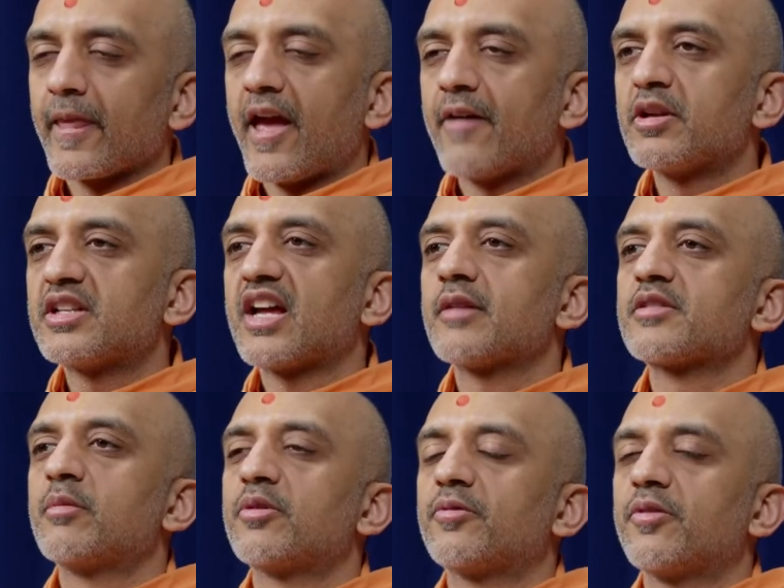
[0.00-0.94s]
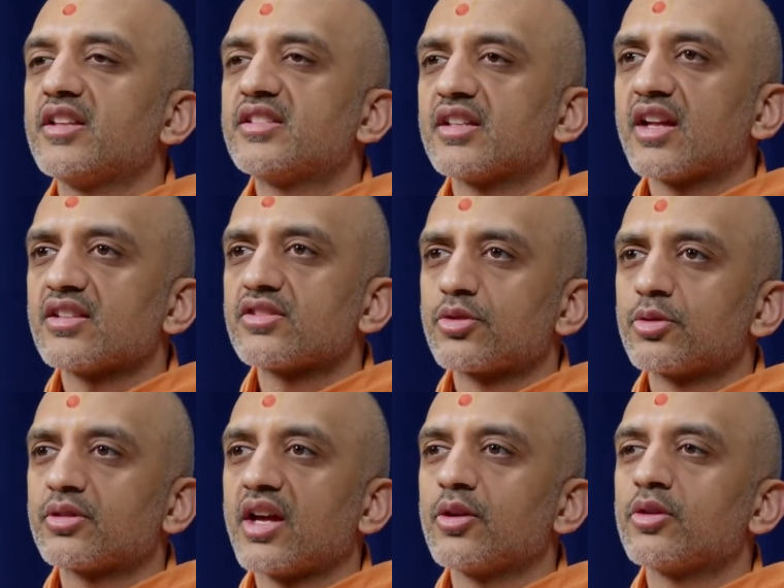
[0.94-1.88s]
Every time someone fights against
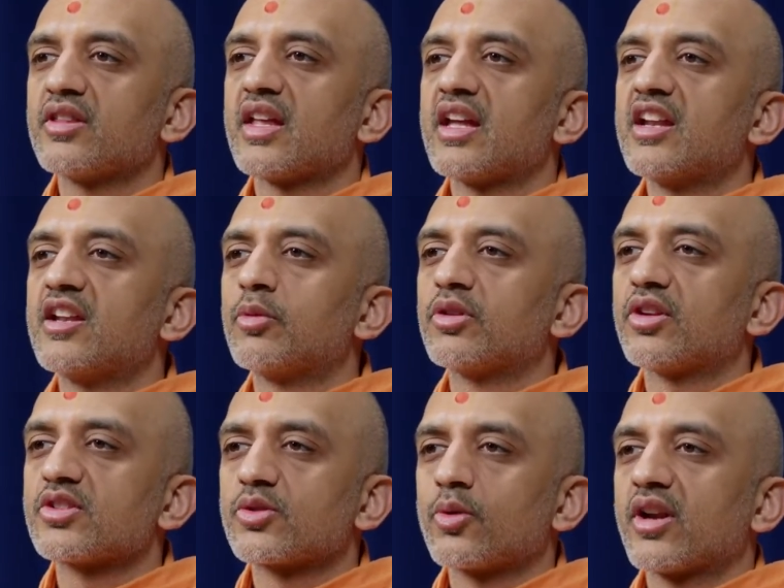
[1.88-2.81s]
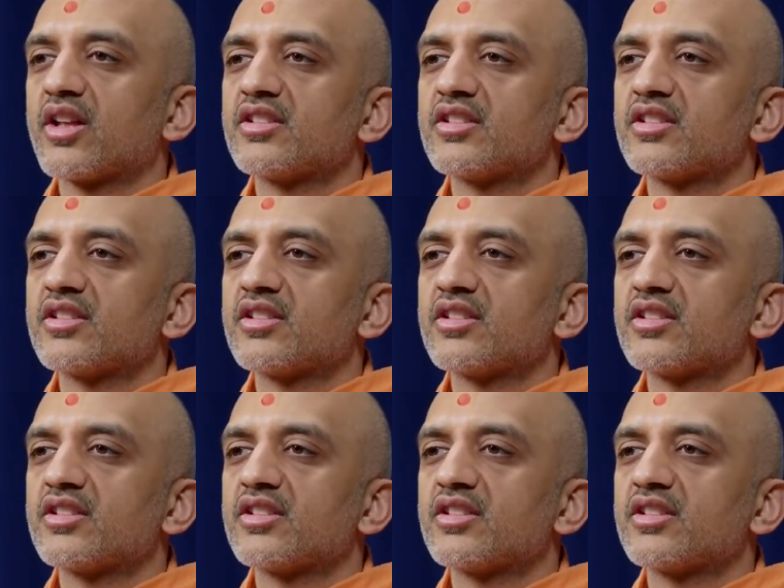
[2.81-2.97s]
Shrutayudha and they hit him with their sword,